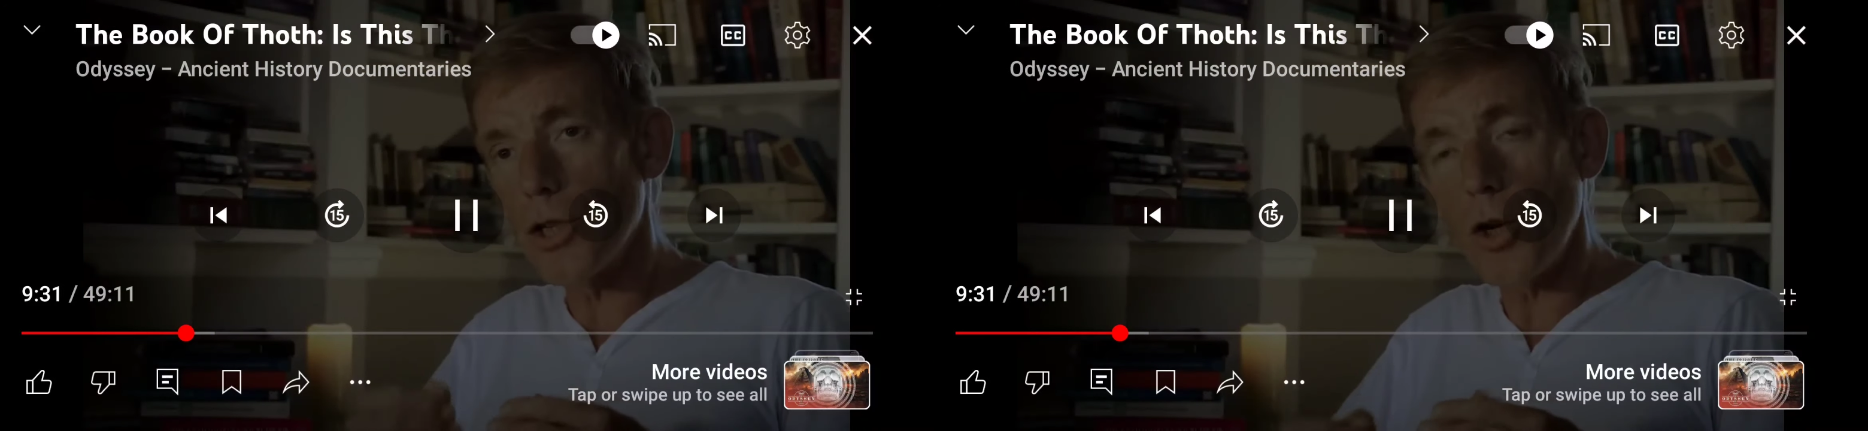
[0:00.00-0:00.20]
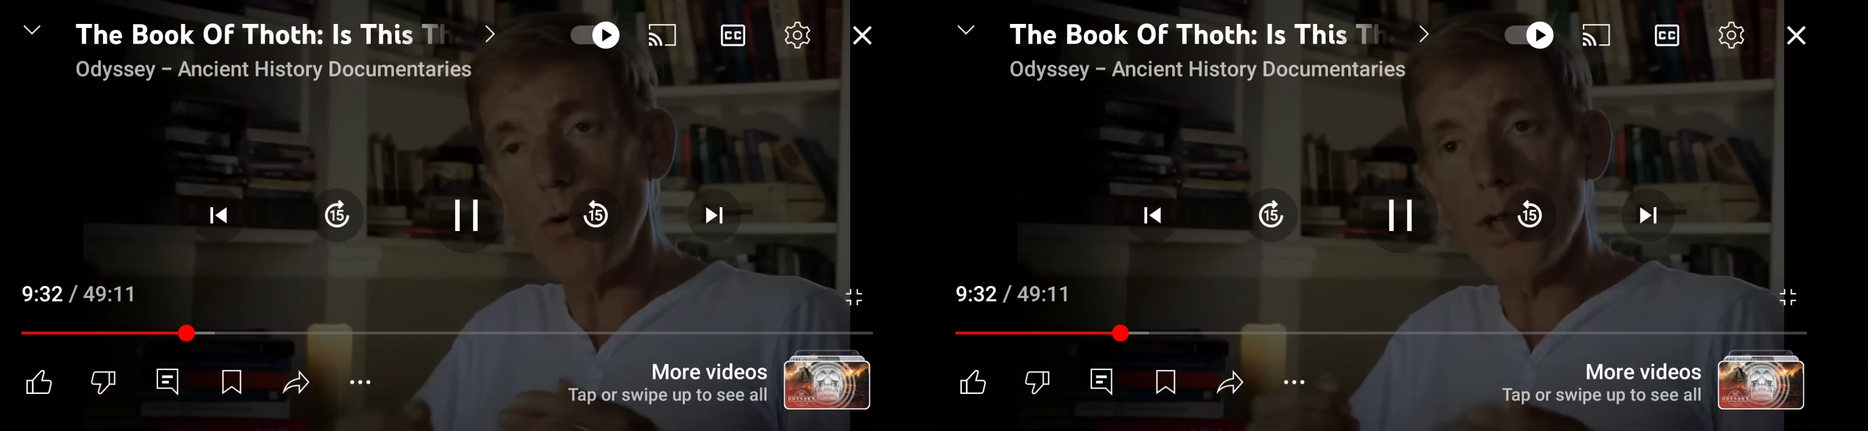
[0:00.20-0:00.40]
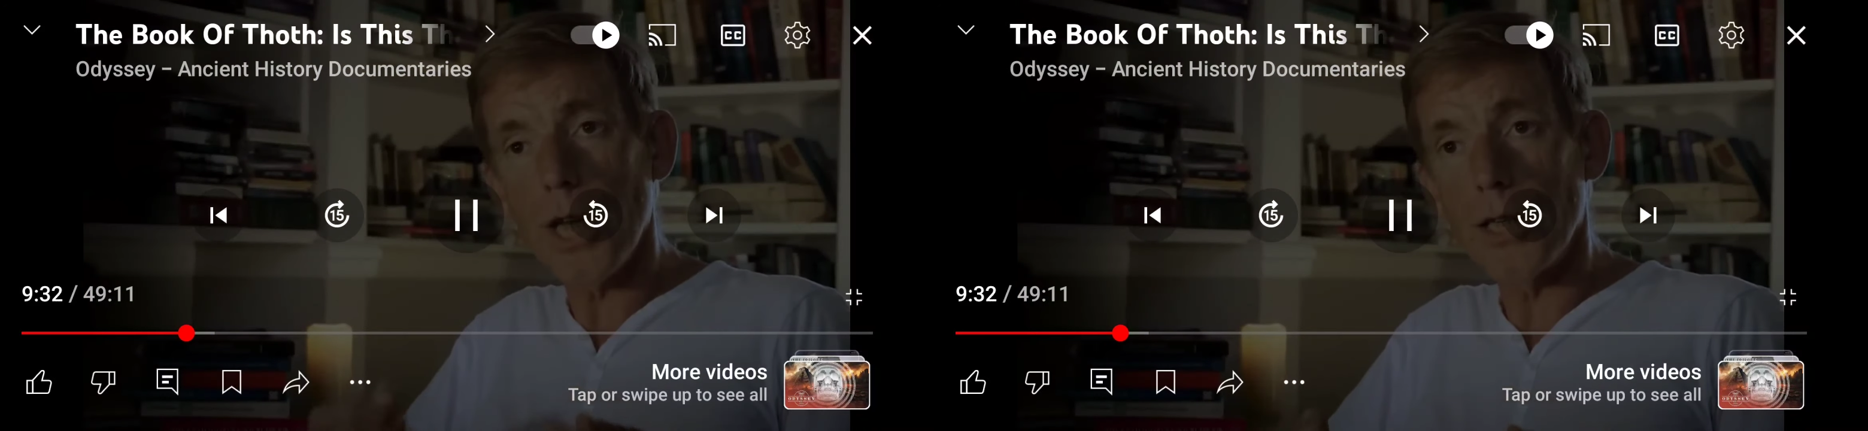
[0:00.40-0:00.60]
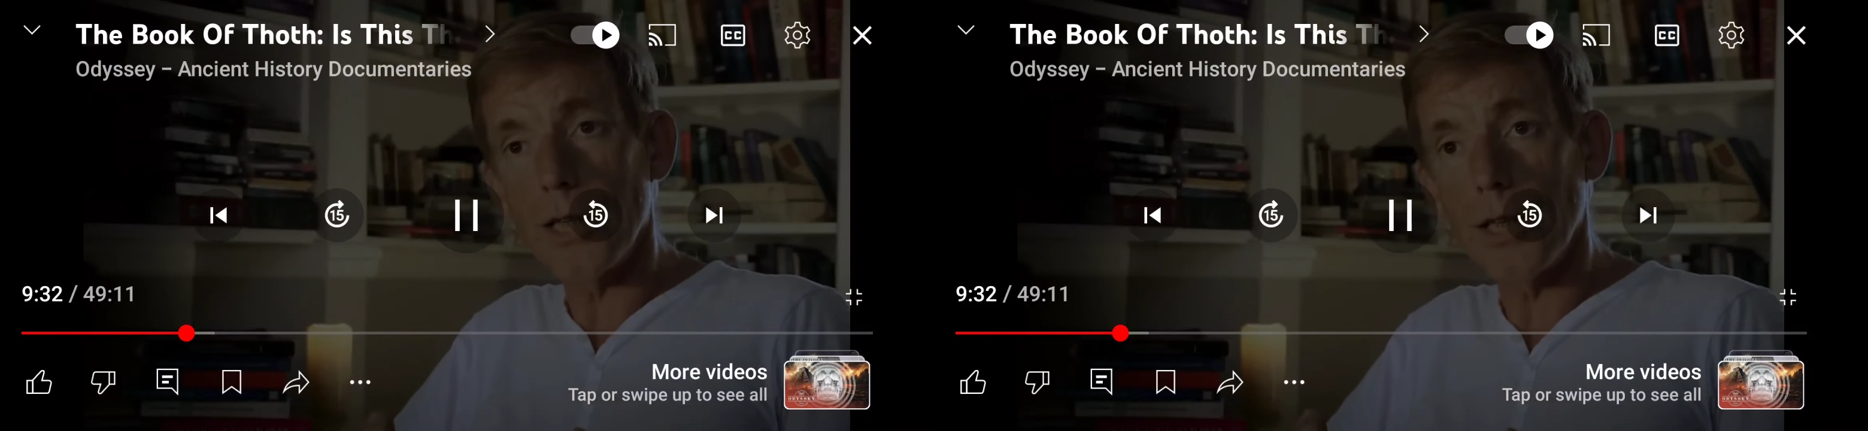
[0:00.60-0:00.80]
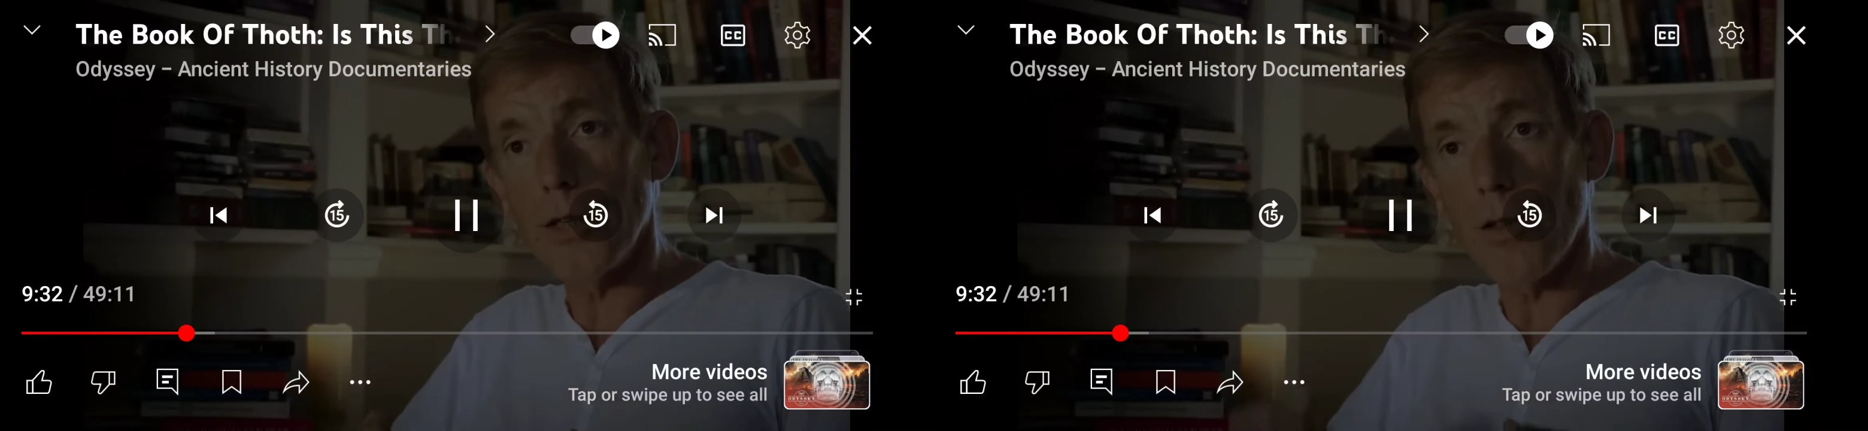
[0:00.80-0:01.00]

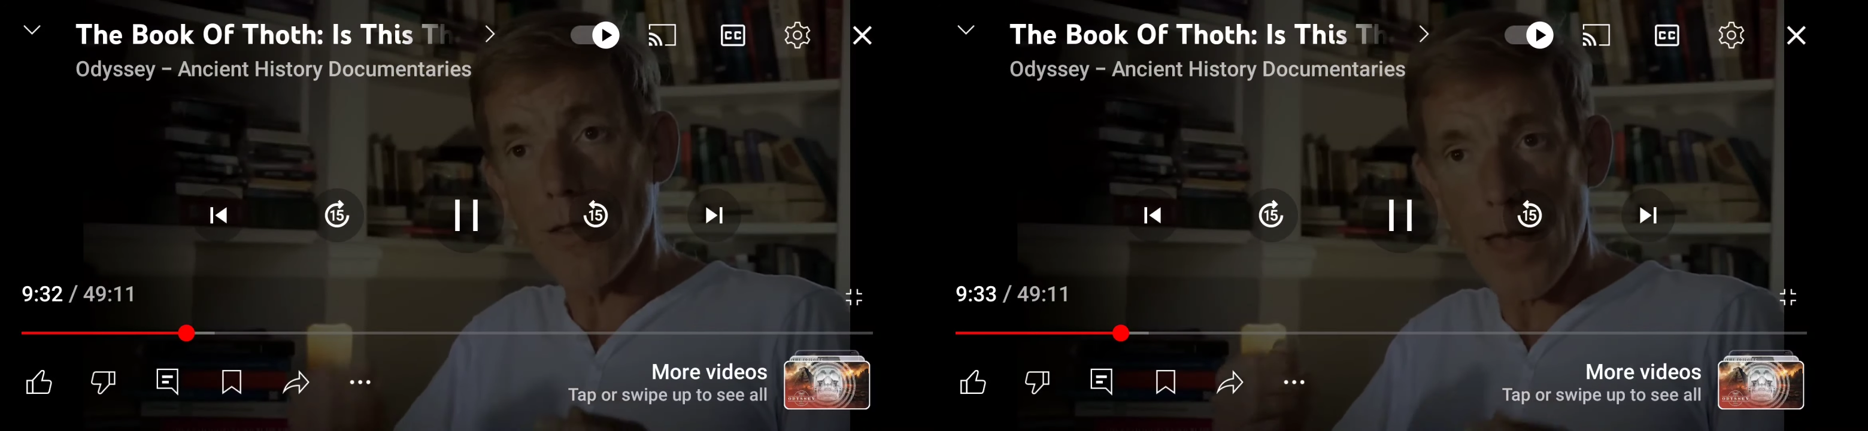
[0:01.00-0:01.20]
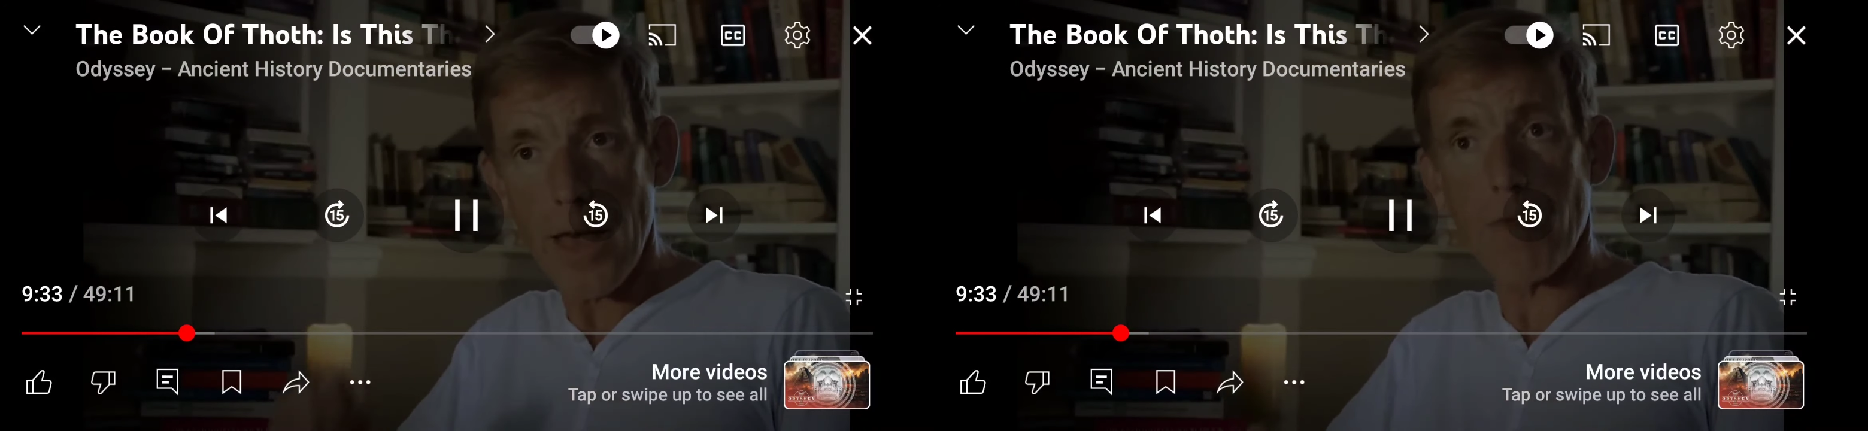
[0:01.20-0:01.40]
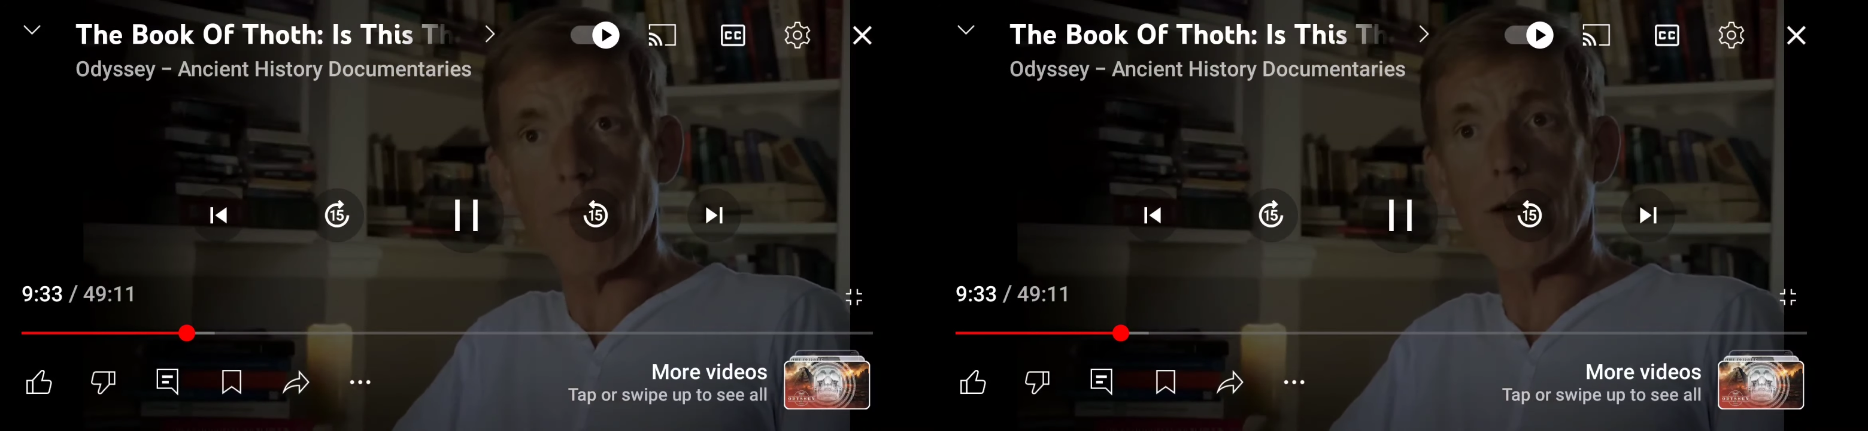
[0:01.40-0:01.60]
associated their